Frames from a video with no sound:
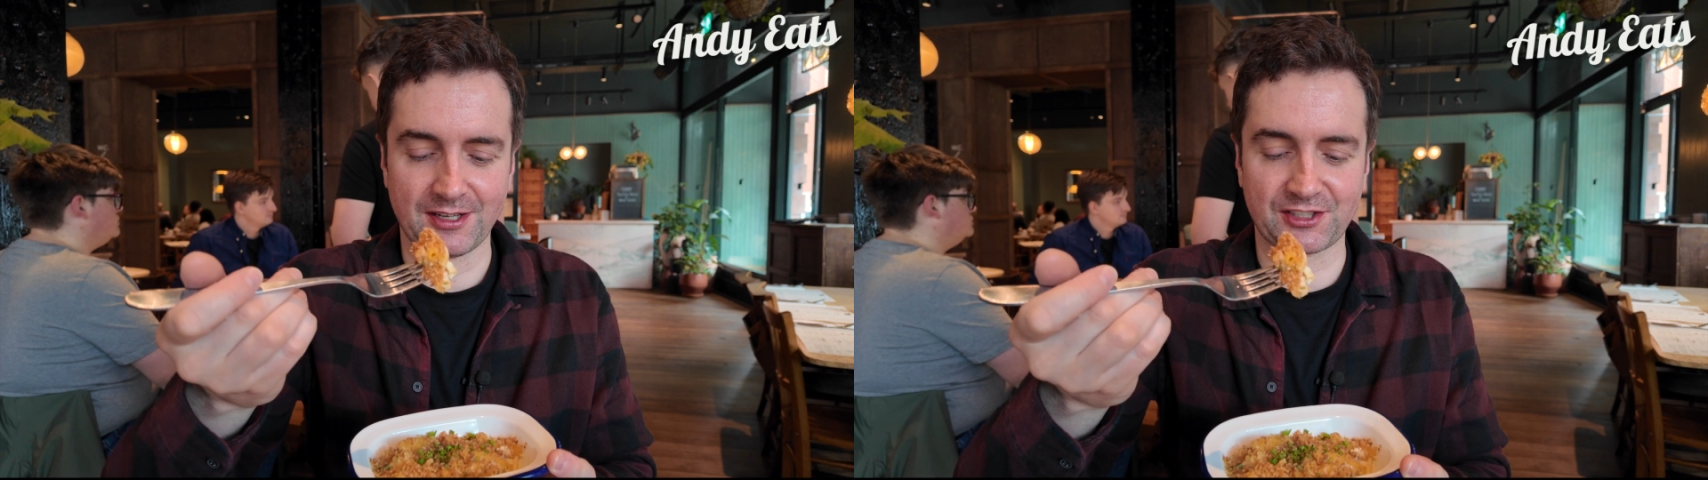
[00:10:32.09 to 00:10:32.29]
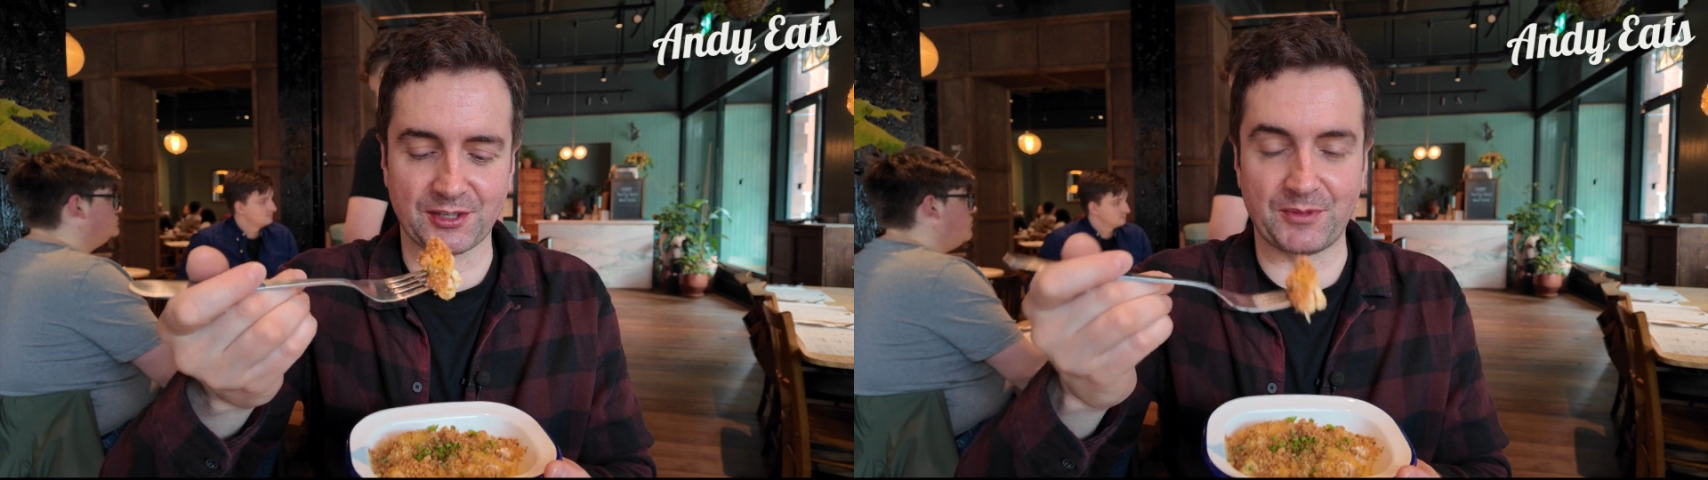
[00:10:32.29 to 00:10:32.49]

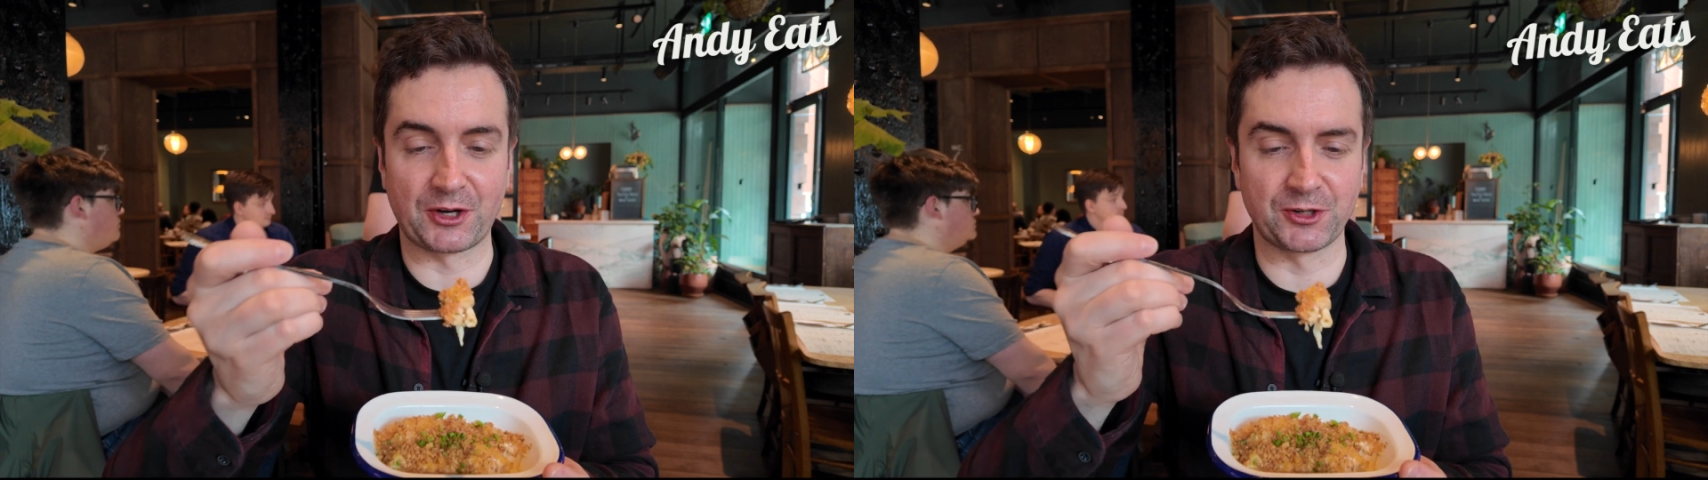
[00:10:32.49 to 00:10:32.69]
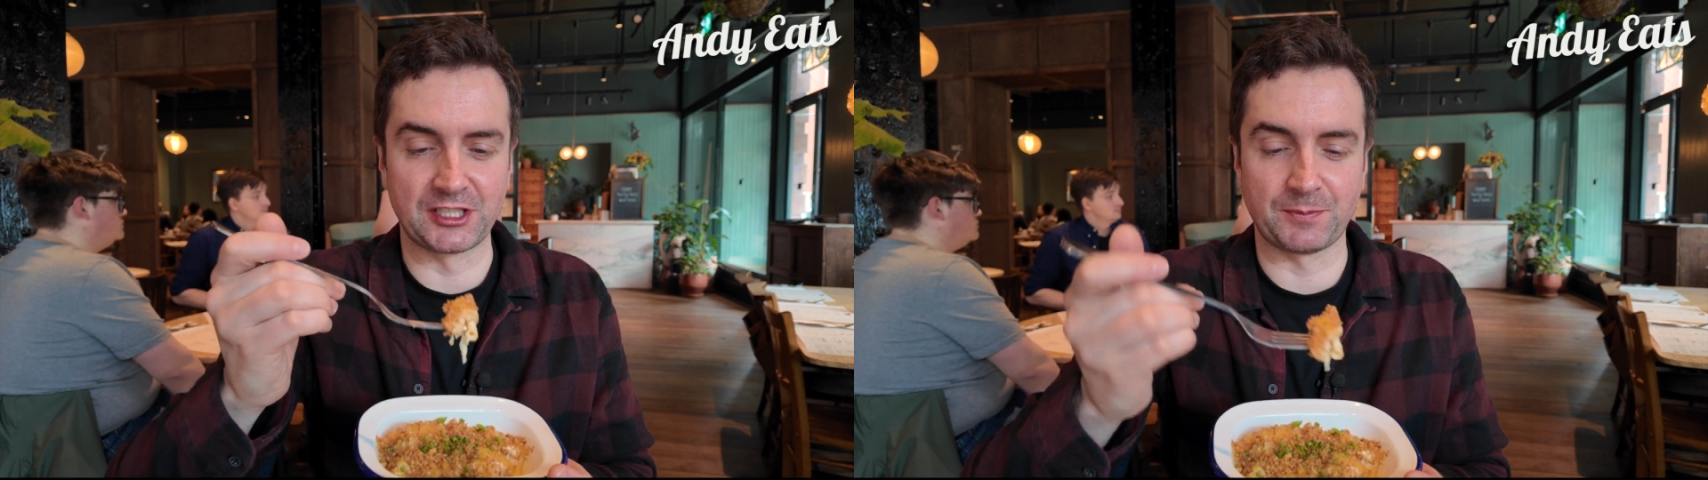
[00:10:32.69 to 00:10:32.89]
something
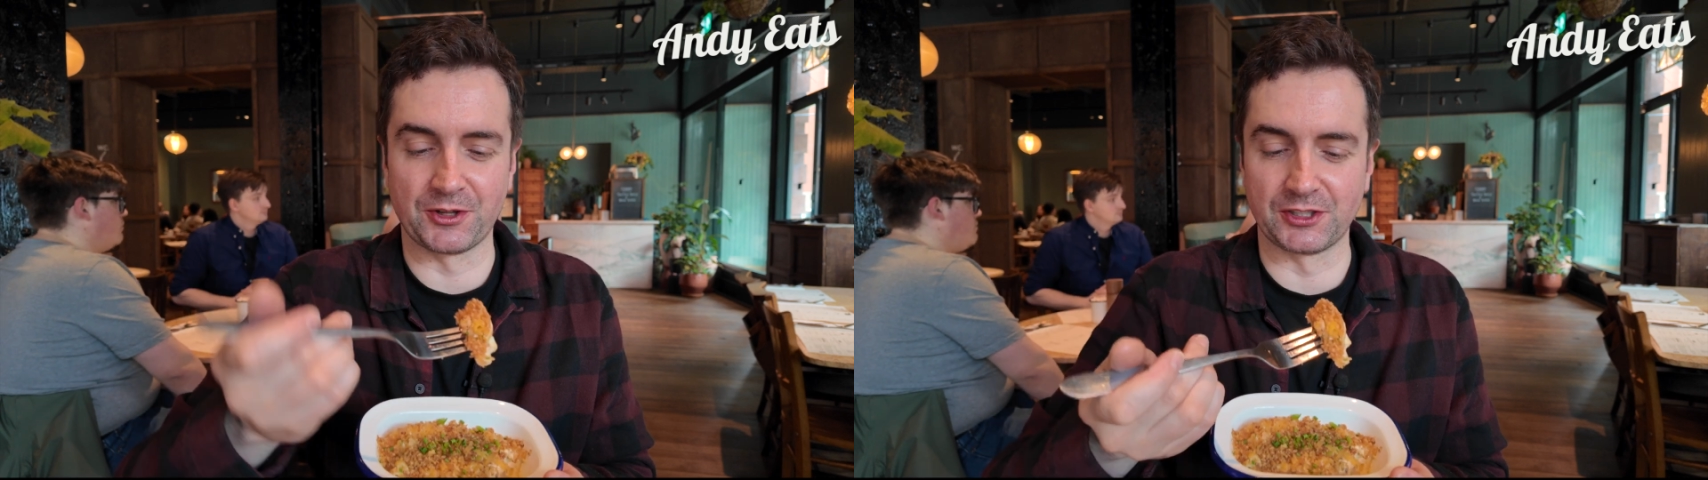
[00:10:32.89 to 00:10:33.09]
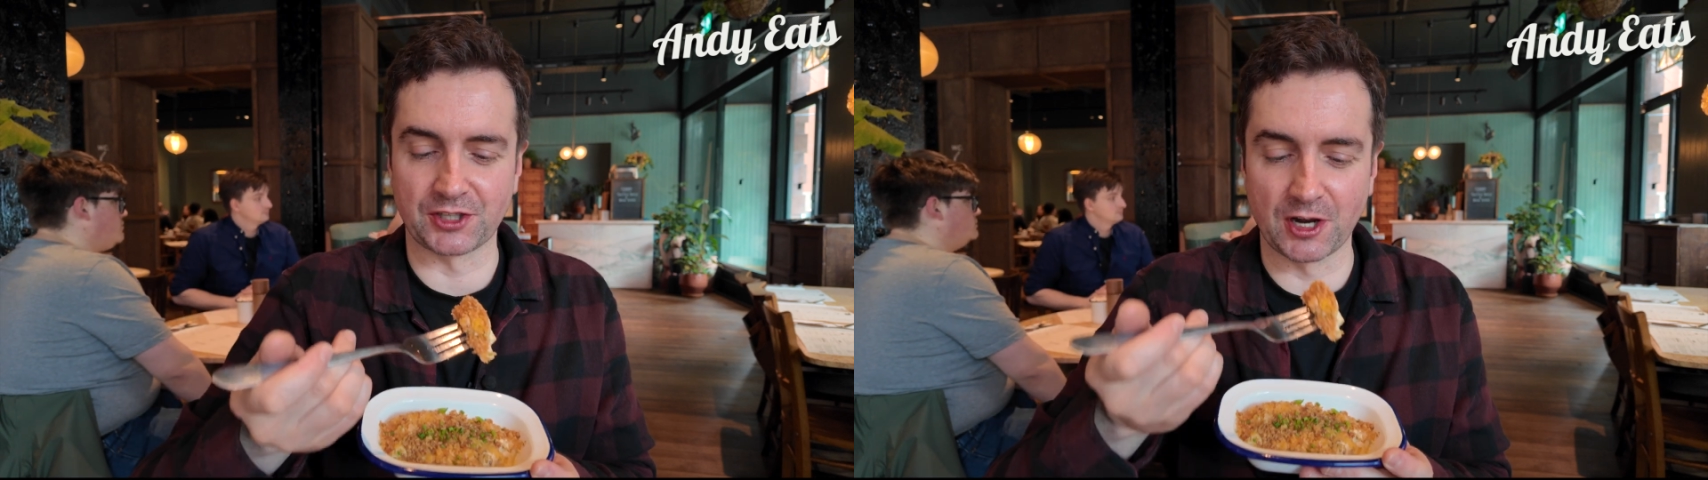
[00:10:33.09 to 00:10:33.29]
crispy on
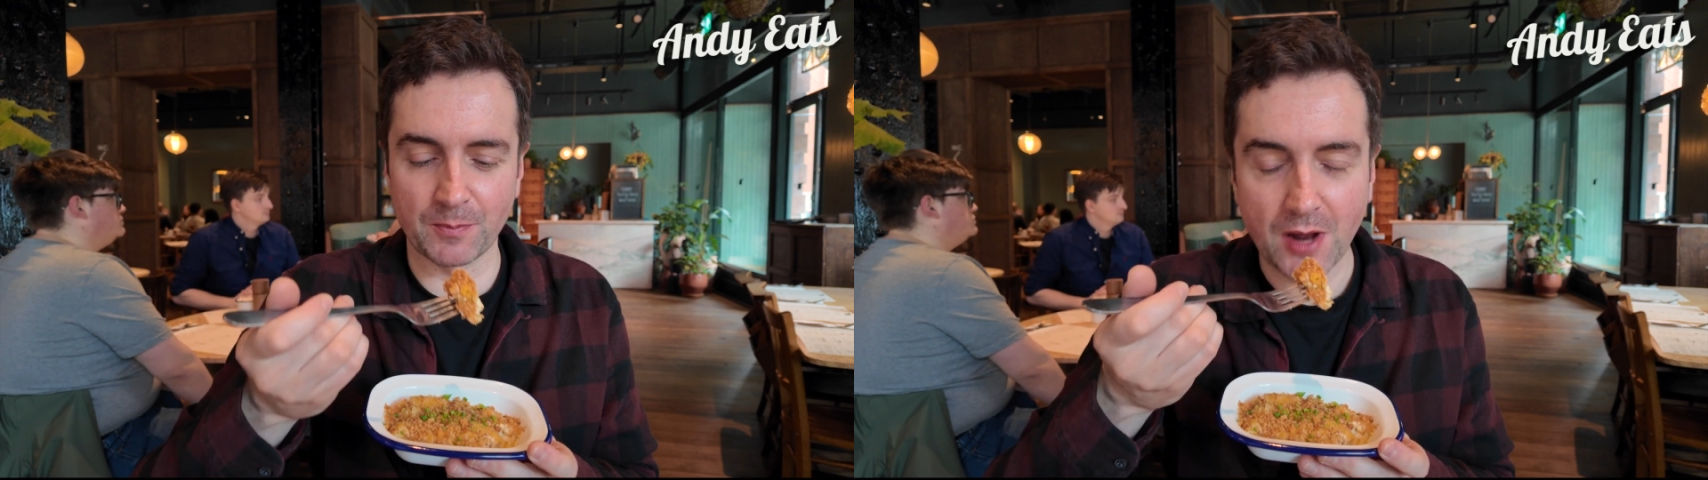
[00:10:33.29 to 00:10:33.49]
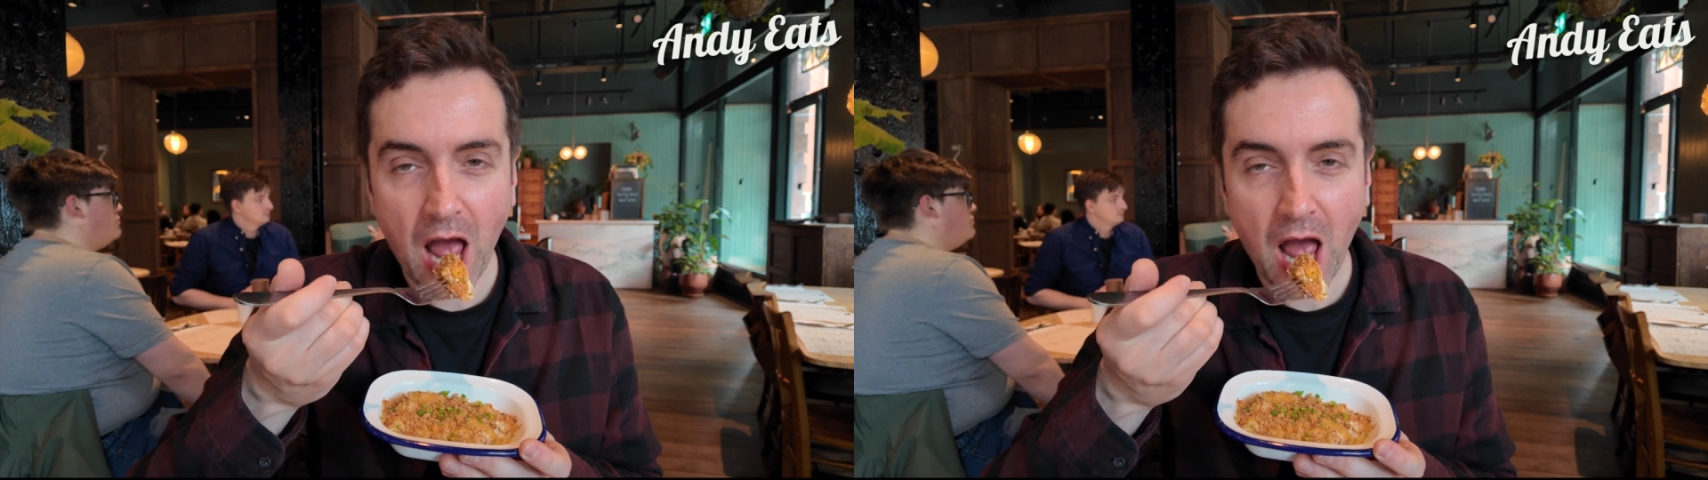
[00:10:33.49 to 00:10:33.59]
the top.